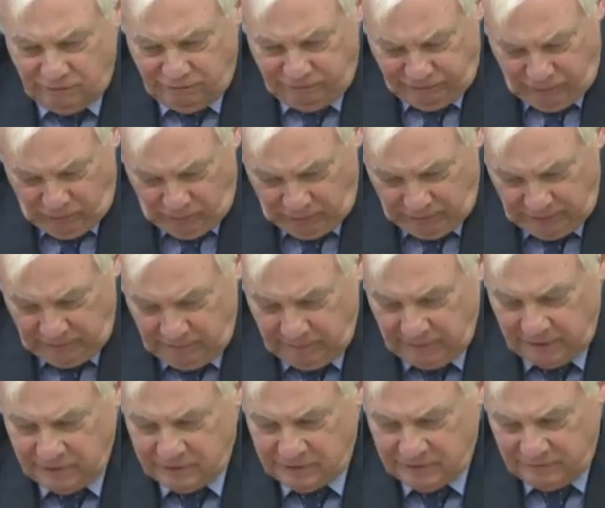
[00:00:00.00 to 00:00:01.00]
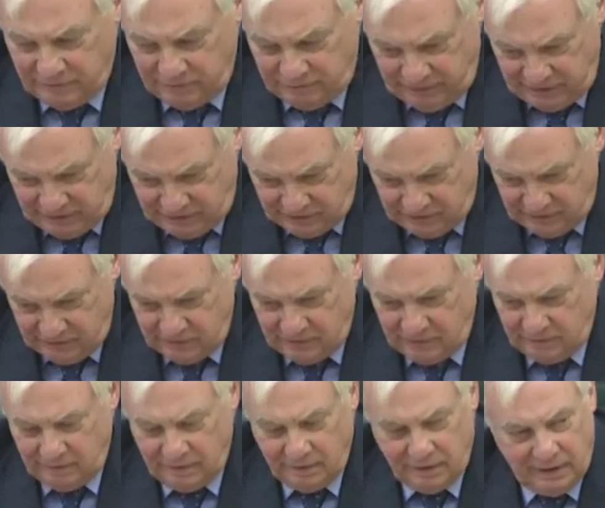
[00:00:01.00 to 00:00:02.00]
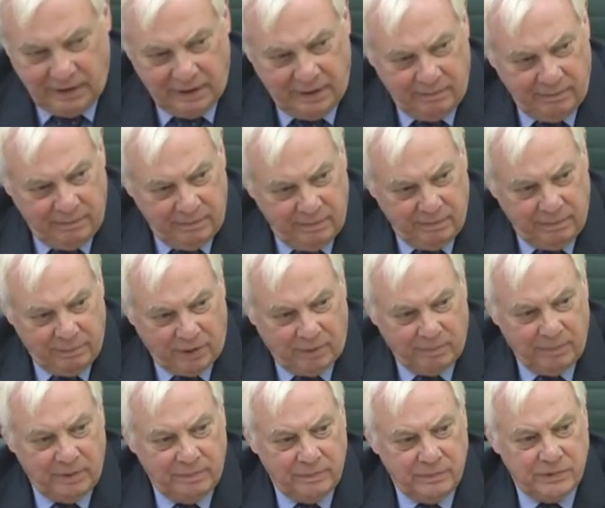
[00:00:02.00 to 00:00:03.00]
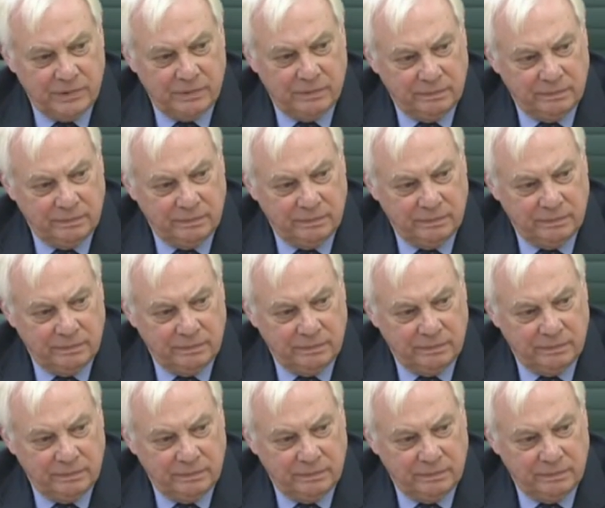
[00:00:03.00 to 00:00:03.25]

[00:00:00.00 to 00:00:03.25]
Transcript: fallen because of the recent problems.